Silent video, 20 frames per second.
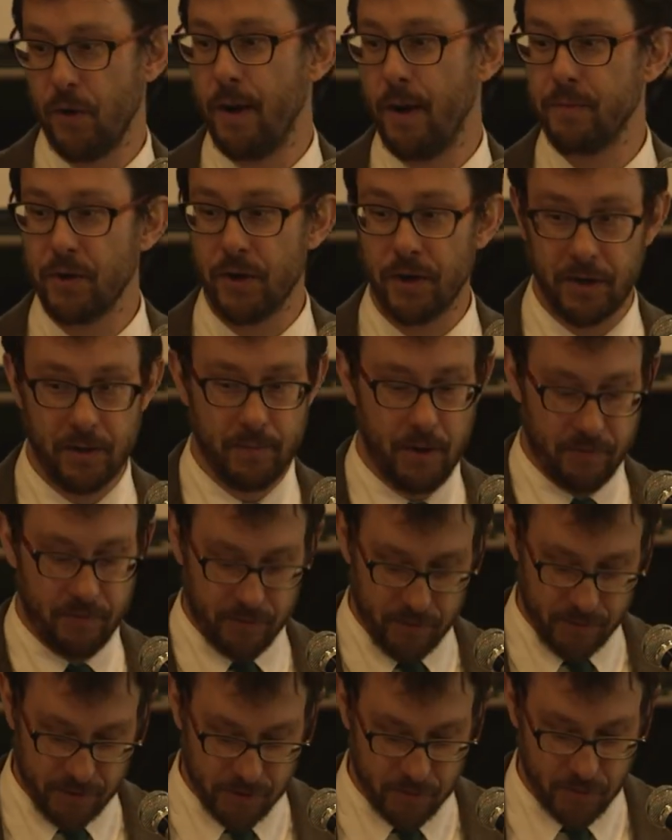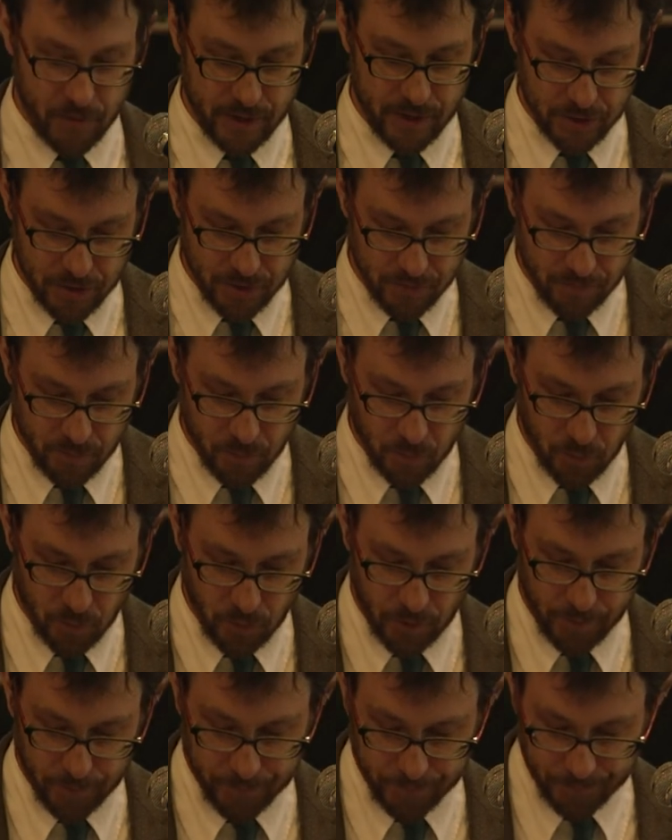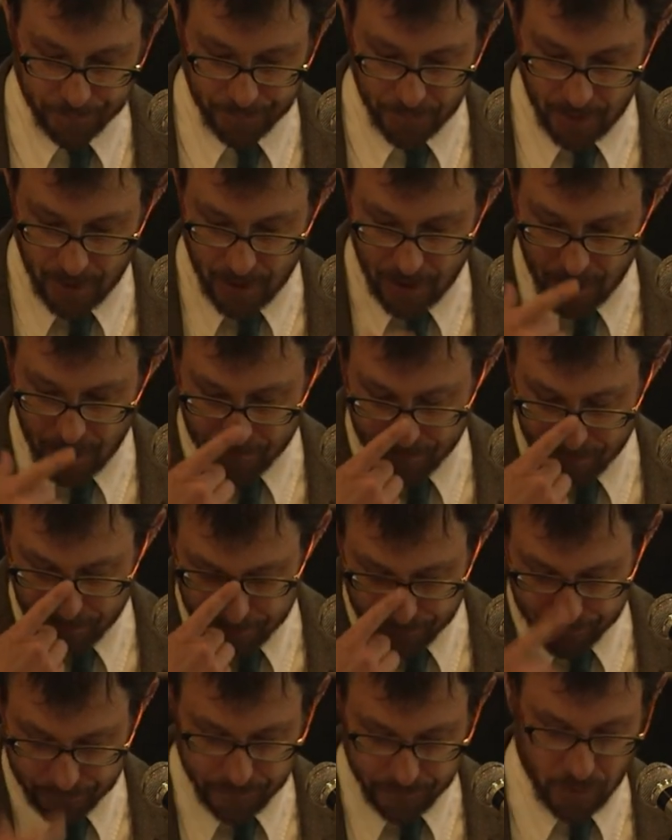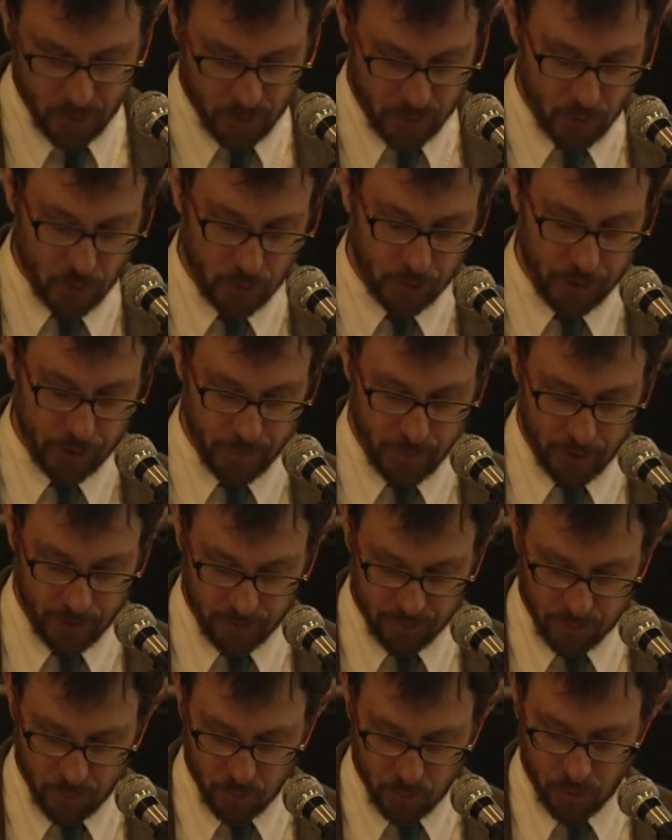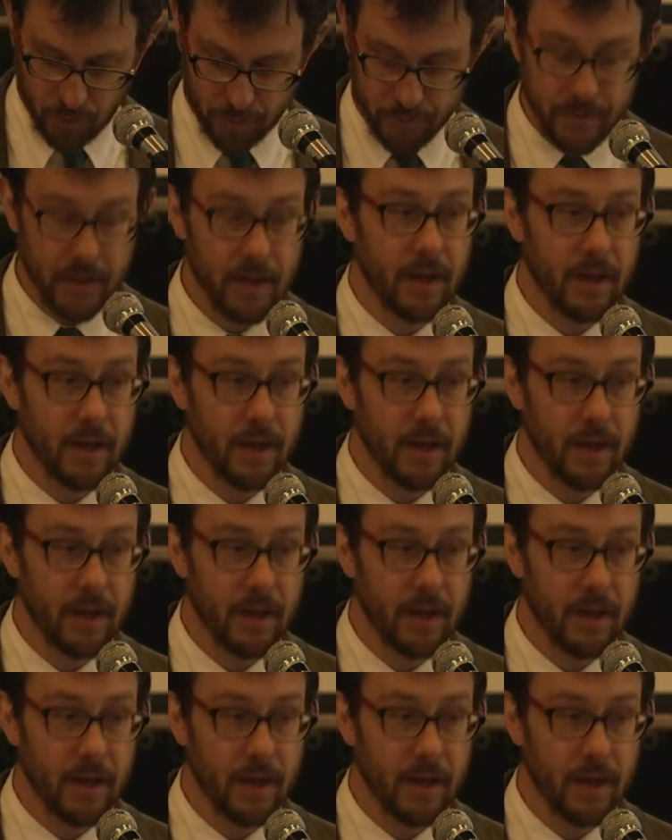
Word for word: I'm talking about for the duration of the war or the earlier part of the war.